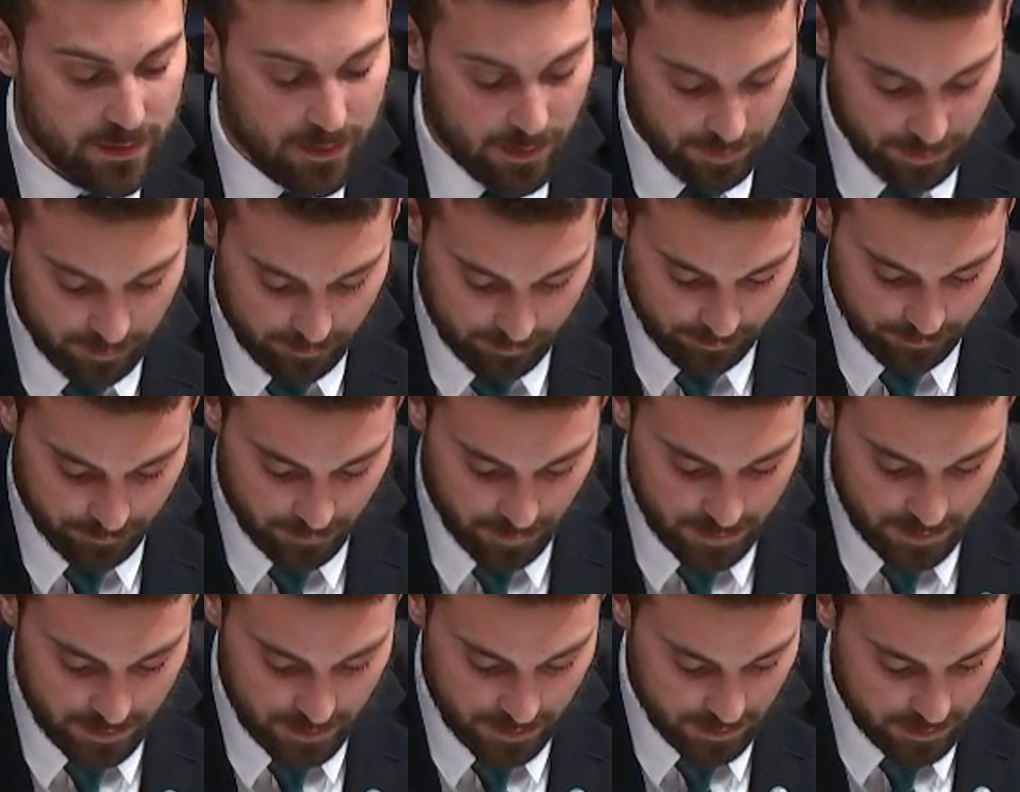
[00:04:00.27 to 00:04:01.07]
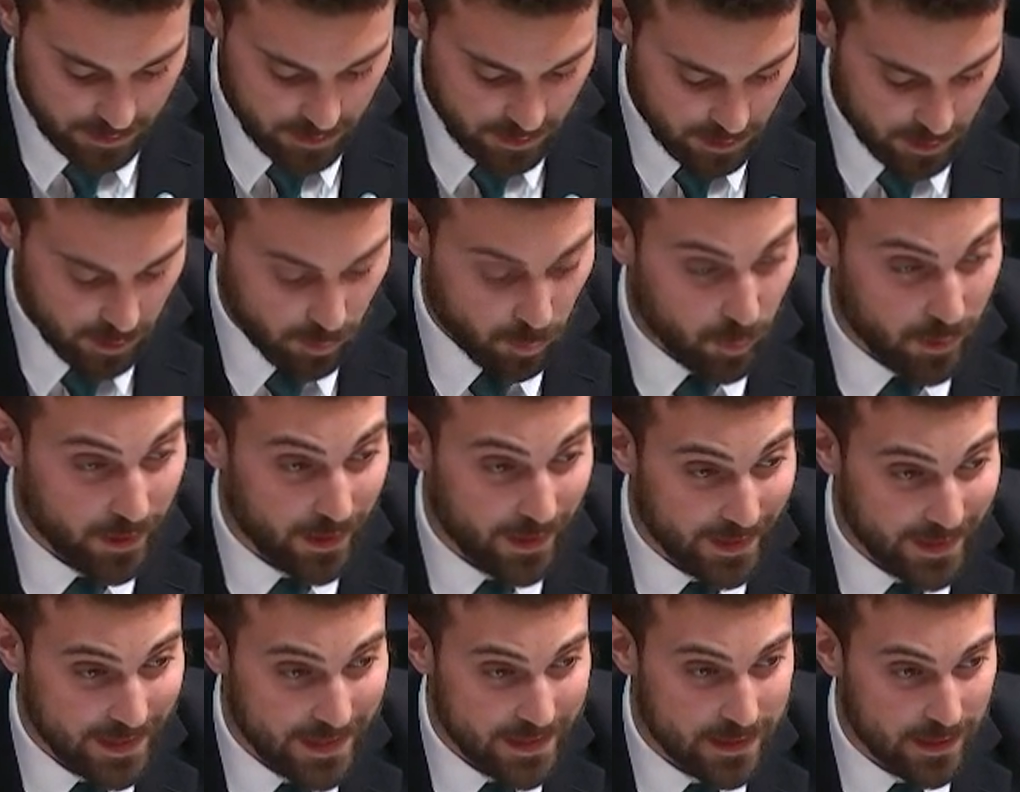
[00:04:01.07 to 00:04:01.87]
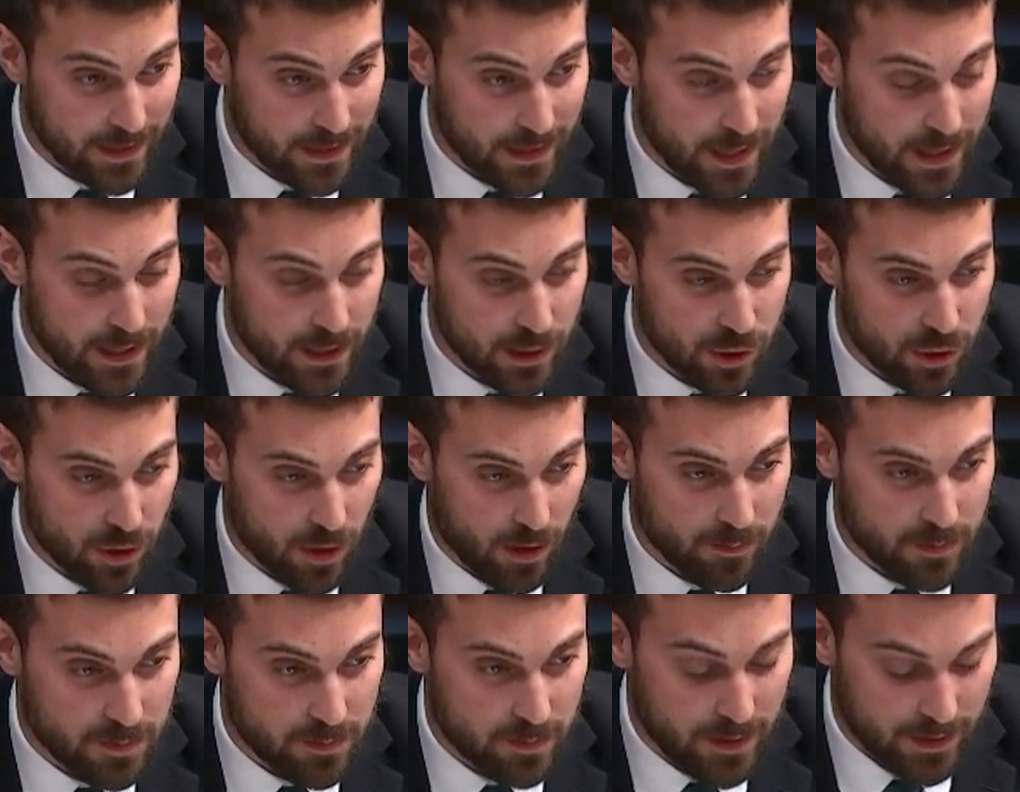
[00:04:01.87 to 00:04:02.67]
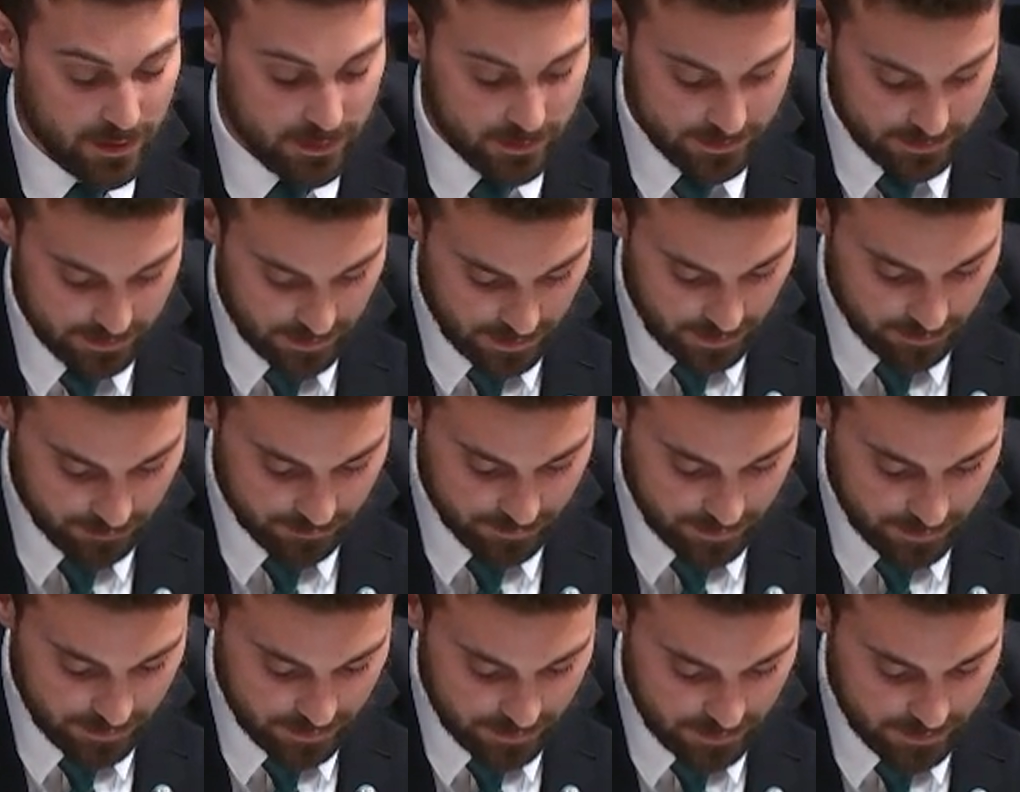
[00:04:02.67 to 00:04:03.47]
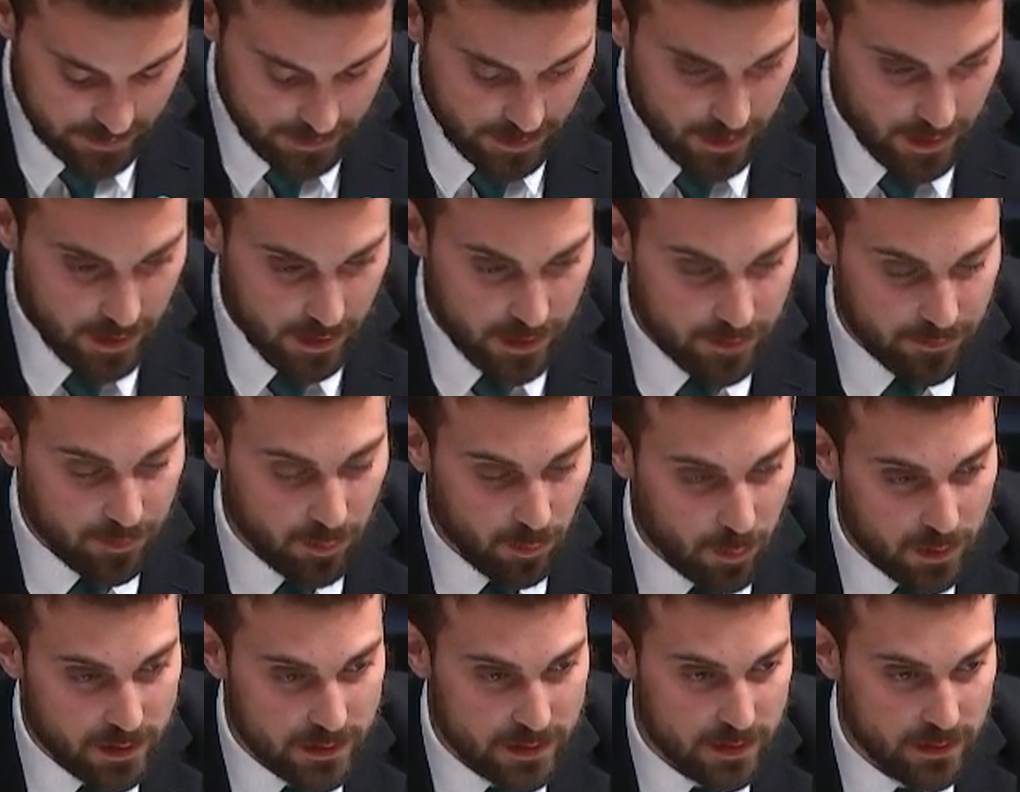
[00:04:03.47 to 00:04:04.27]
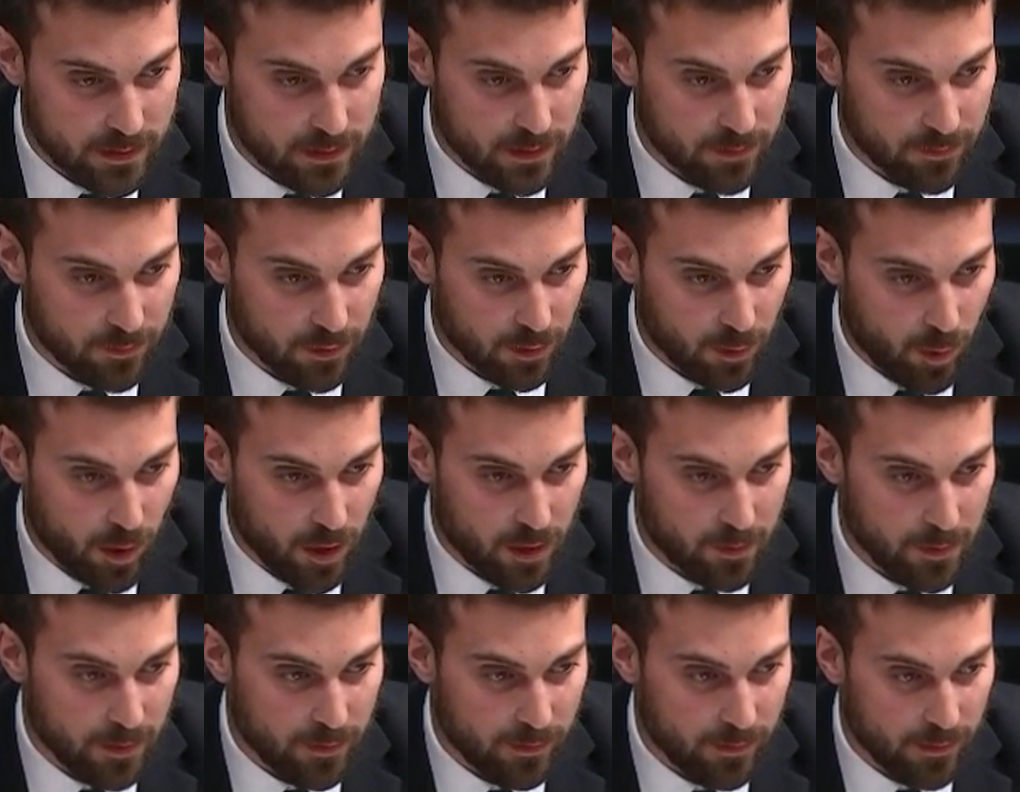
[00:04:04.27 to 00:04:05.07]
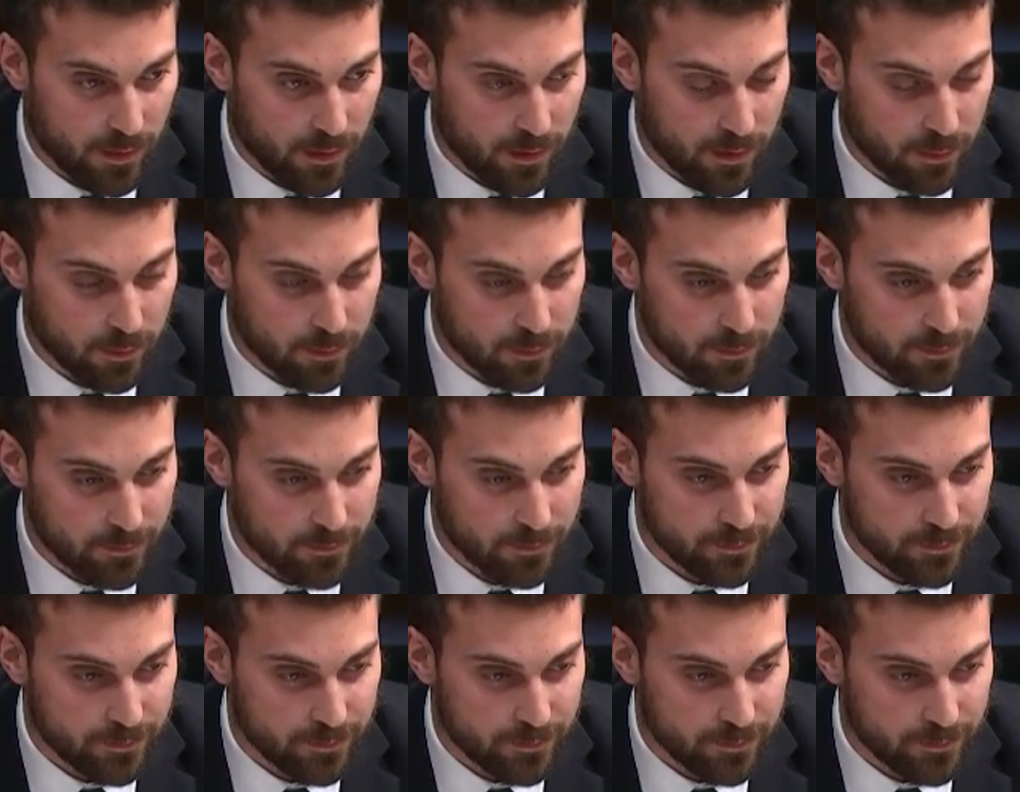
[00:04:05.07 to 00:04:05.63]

that this funding would lead to Canadian jobs being saved if it wasn't a requirement set out?